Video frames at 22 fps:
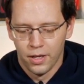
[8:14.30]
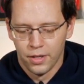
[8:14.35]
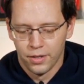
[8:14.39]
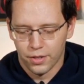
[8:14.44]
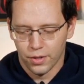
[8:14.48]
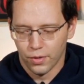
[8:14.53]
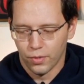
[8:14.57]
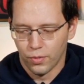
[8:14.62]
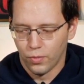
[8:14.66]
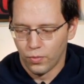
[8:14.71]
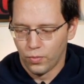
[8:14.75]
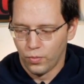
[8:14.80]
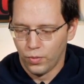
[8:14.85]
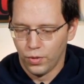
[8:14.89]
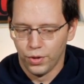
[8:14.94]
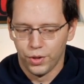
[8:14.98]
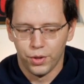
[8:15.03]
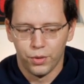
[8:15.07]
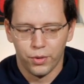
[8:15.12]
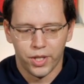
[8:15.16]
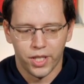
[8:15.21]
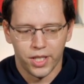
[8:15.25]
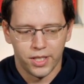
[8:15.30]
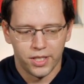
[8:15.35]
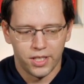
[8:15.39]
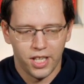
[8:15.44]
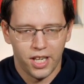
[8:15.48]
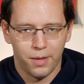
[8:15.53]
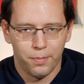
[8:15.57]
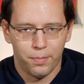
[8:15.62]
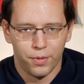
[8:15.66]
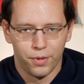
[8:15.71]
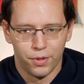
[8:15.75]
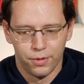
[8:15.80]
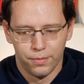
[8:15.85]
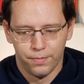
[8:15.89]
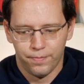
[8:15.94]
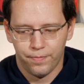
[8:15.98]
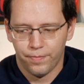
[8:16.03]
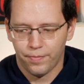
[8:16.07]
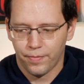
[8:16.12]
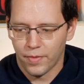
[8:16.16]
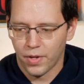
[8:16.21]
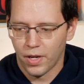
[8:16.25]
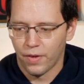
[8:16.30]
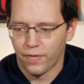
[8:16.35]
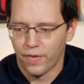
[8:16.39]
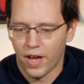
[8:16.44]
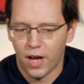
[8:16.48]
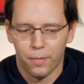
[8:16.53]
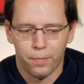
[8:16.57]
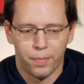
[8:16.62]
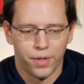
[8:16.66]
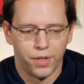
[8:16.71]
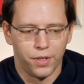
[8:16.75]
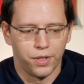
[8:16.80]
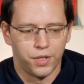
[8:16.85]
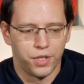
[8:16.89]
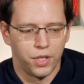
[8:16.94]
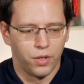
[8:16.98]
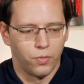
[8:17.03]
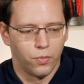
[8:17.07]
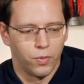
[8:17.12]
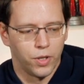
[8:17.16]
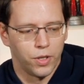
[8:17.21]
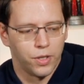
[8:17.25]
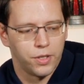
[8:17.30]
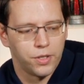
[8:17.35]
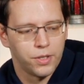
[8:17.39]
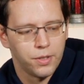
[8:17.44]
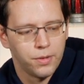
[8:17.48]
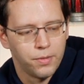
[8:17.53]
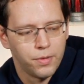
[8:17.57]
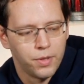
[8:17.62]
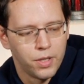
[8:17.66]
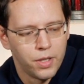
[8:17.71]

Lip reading: So we'll do an example of how pillaging works.